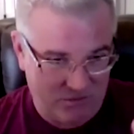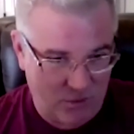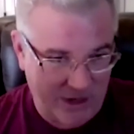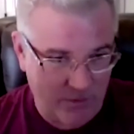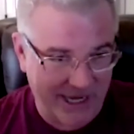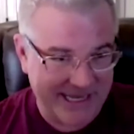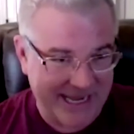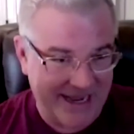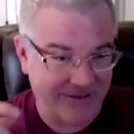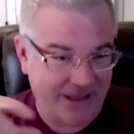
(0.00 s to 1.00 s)
way, way
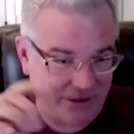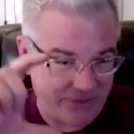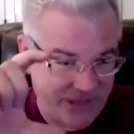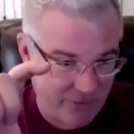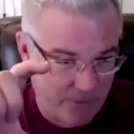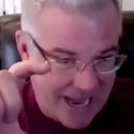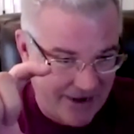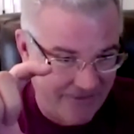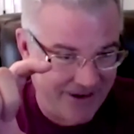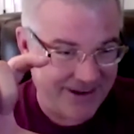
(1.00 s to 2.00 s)
down, like you think of a
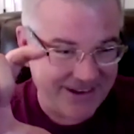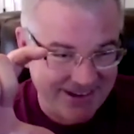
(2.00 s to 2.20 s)
battery,